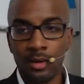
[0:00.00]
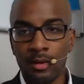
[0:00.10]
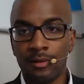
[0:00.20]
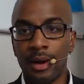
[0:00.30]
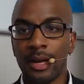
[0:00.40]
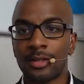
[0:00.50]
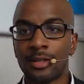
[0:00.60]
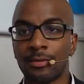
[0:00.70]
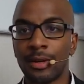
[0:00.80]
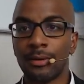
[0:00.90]
Financial
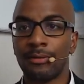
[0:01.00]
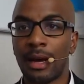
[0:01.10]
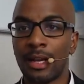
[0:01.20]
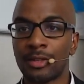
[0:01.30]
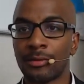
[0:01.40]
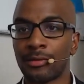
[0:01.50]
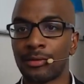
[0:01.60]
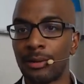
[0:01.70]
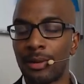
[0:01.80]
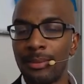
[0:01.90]
freedom, financial
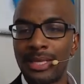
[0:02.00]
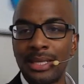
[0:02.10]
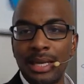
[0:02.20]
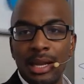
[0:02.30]
freedom. Let me see it.